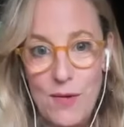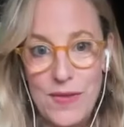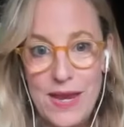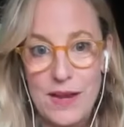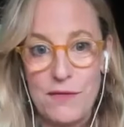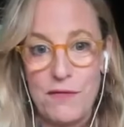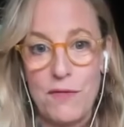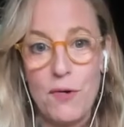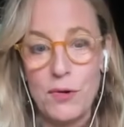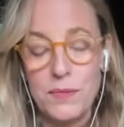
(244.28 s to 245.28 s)
they
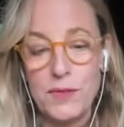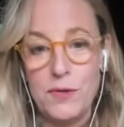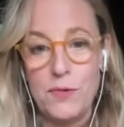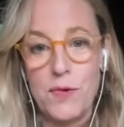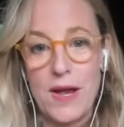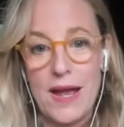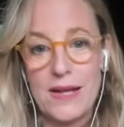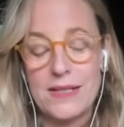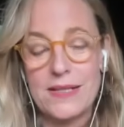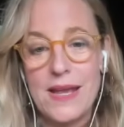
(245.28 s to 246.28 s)
informed you
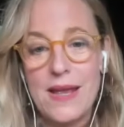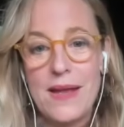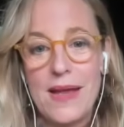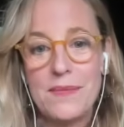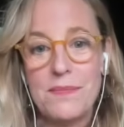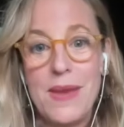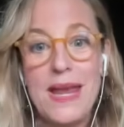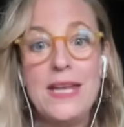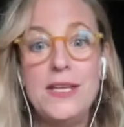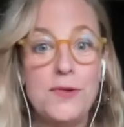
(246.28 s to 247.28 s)
and
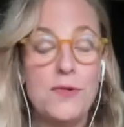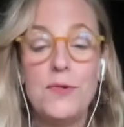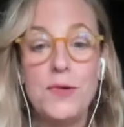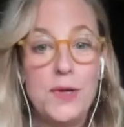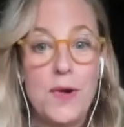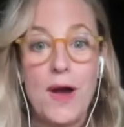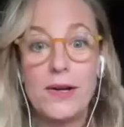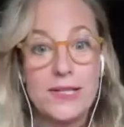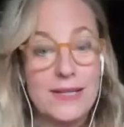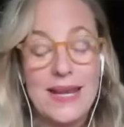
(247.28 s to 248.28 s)
made you who you
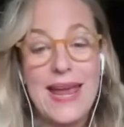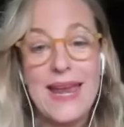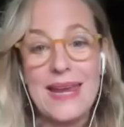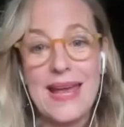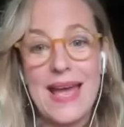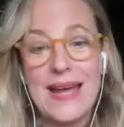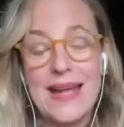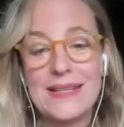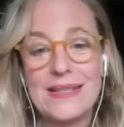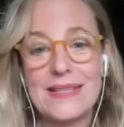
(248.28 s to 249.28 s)
are today,
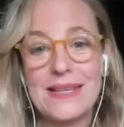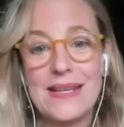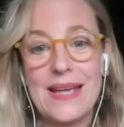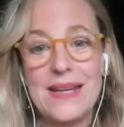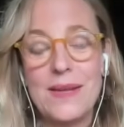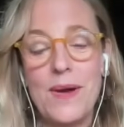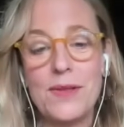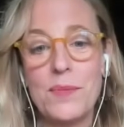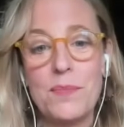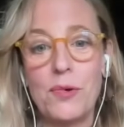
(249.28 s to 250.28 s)
and
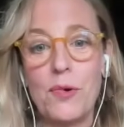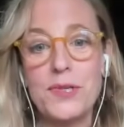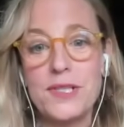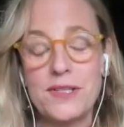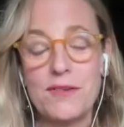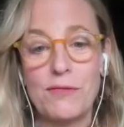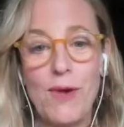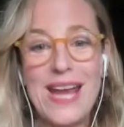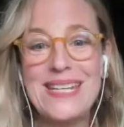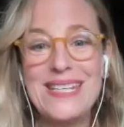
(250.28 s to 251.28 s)
about the process of
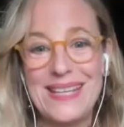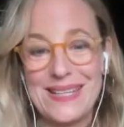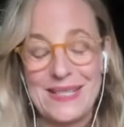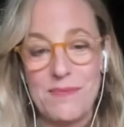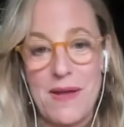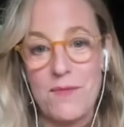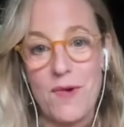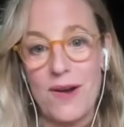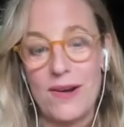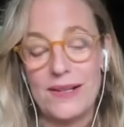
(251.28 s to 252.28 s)
writing this
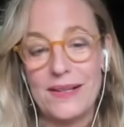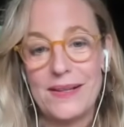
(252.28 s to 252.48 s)
memoir.